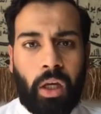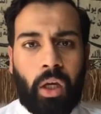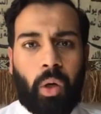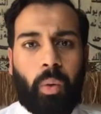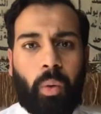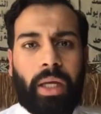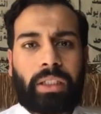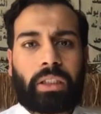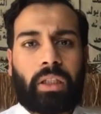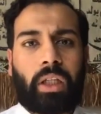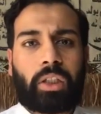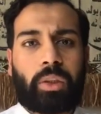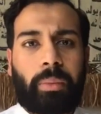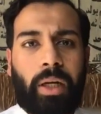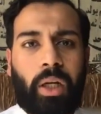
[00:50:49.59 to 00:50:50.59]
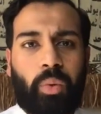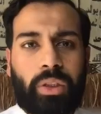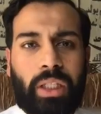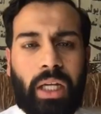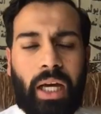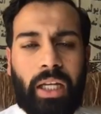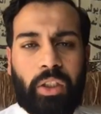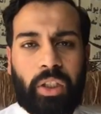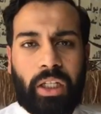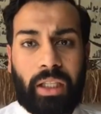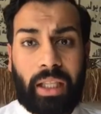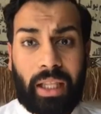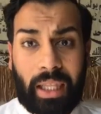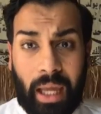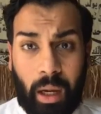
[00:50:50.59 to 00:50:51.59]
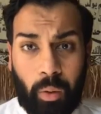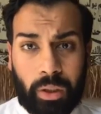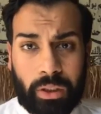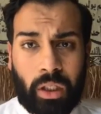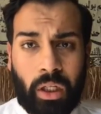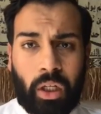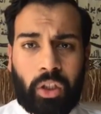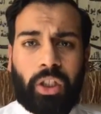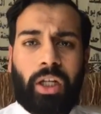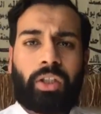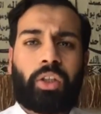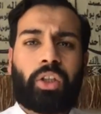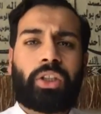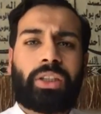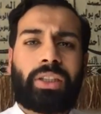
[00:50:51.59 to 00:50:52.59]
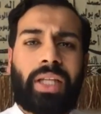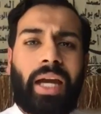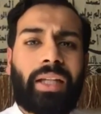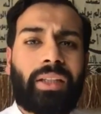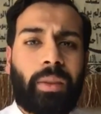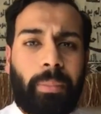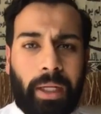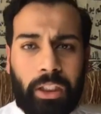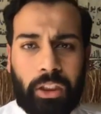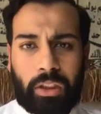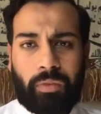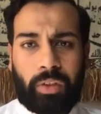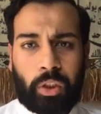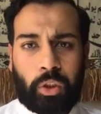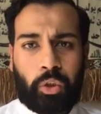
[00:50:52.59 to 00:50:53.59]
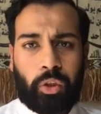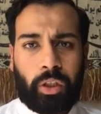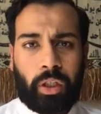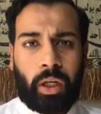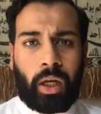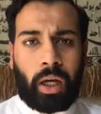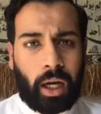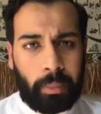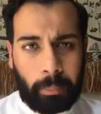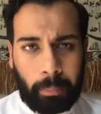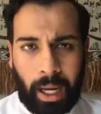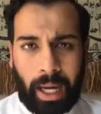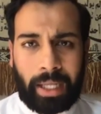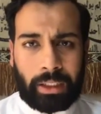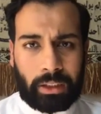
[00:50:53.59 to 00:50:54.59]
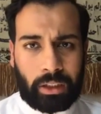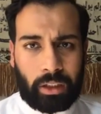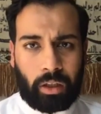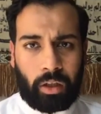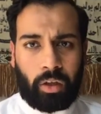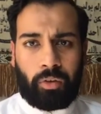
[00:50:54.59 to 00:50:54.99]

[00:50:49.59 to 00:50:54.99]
We ask Allah subhanahu wa ta'ala to allow us to understand the pages of history unbiasedly,